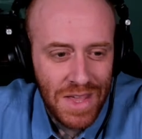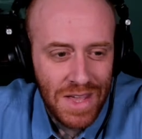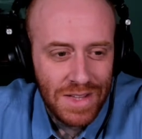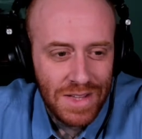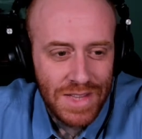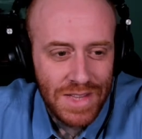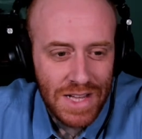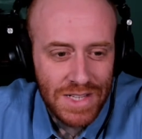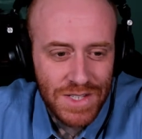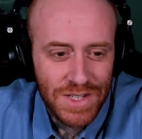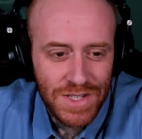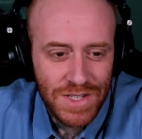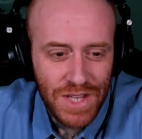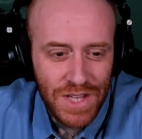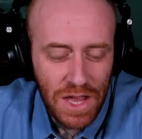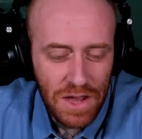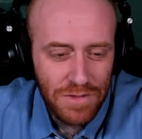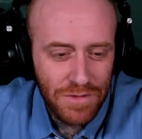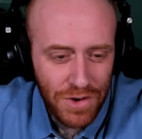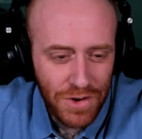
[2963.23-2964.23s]
That's a
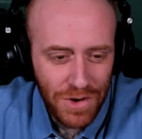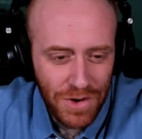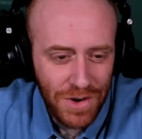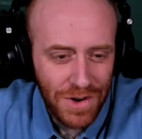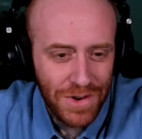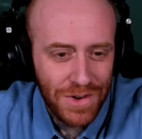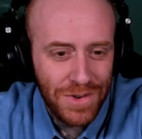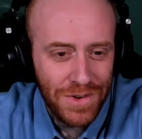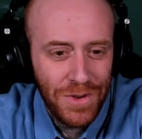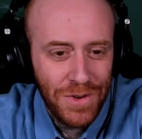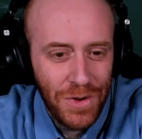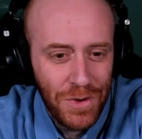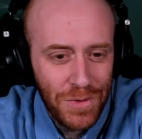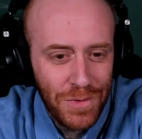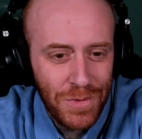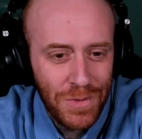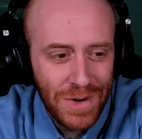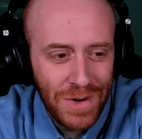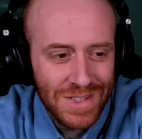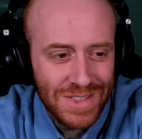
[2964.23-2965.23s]
saver
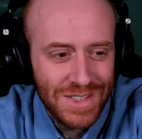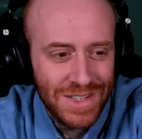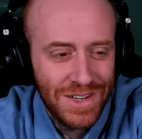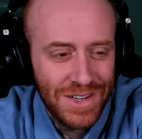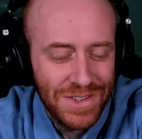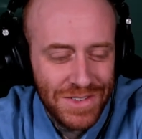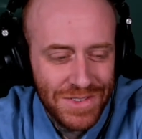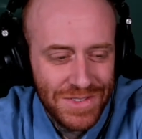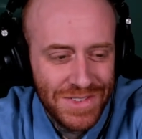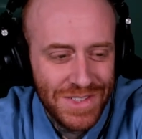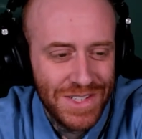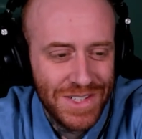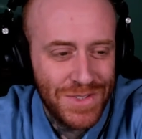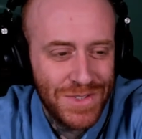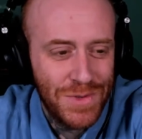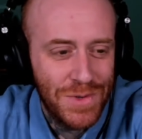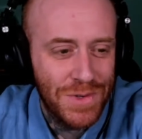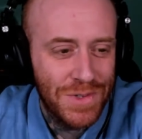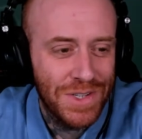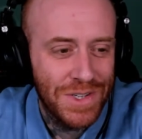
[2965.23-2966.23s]
right there. That's
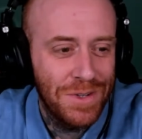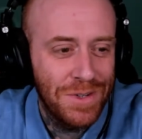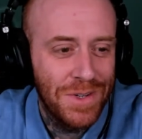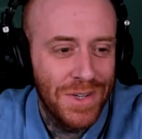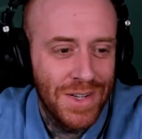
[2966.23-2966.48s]
real good.